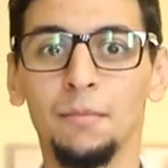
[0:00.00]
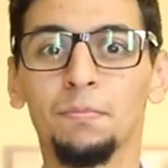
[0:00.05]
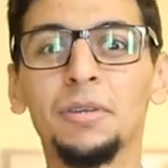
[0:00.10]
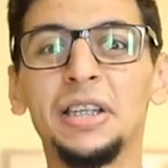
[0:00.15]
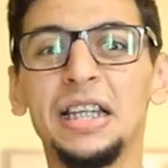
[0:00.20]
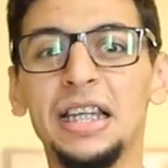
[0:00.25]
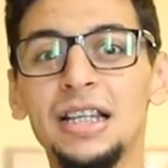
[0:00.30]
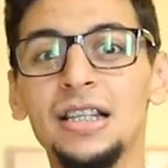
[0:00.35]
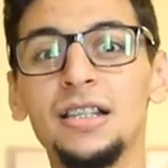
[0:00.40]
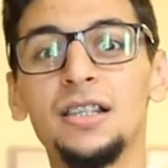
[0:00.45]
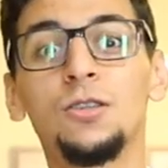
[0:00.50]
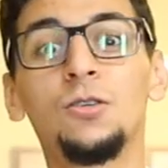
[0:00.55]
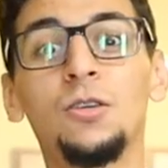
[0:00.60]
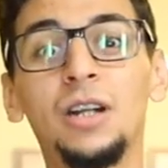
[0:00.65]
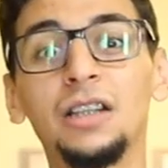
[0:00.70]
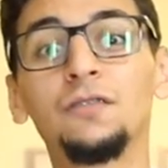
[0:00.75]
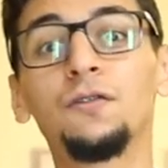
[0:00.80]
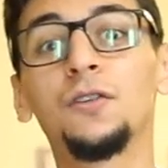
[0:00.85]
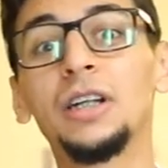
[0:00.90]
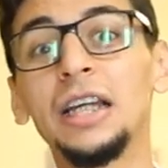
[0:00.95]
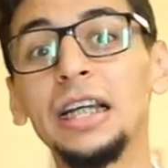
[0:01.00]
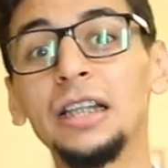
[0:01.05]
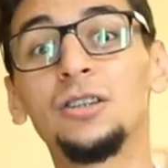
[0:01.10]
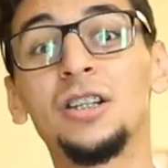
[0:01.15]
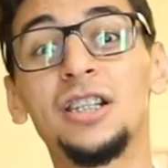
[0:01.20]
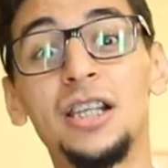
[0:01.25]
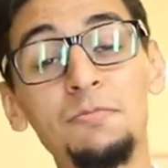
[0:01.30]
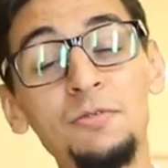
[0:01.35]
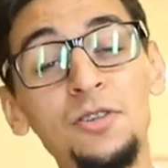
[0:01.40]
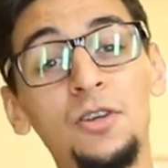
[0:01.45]
Please do not forget to
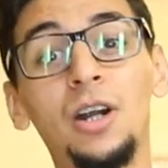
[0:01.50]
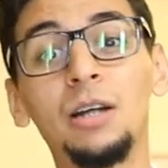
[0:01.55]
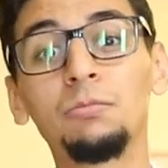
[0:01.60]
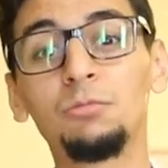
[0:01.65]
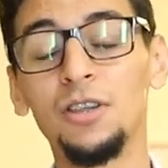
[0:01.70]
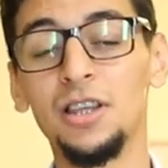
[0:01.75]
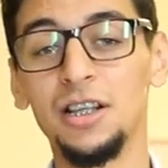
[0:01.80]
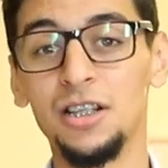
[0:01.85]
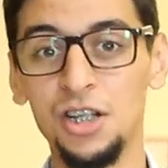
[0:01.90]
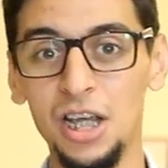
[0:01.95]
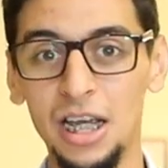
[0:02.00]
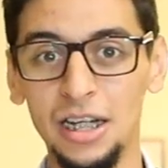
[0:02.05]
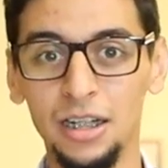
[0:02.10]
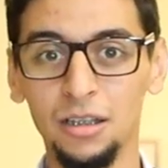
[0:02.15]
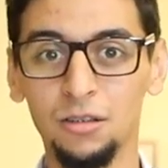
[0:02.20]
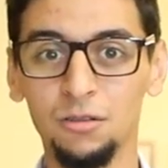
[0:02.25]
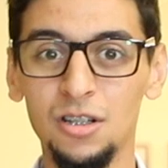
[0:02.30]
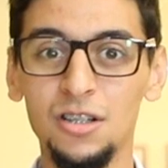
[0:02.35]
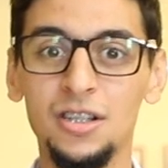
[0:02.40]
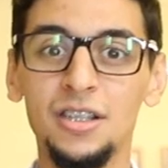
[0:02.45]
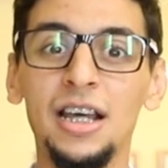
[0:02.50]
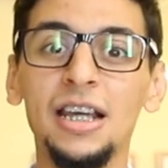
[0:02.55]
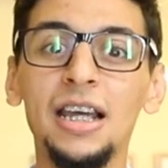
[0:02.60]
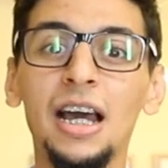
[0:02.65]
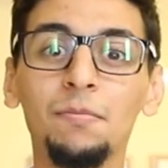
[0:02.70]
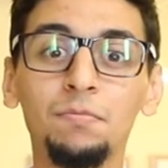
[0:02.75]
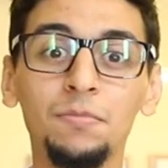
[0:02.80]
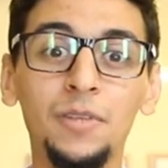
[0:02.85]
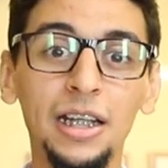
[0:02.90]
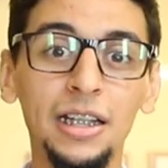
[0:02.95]
subscribe to the channel to stay
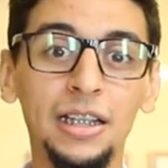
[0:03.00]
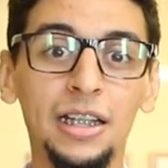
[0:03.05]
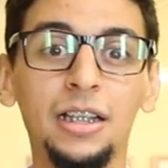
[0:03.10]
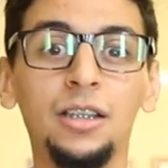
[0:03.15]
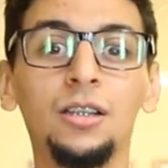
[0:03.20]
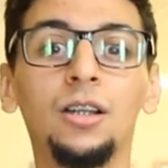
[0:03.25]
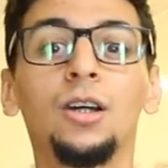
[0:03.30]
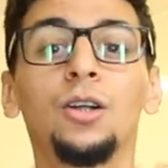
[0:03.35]
updated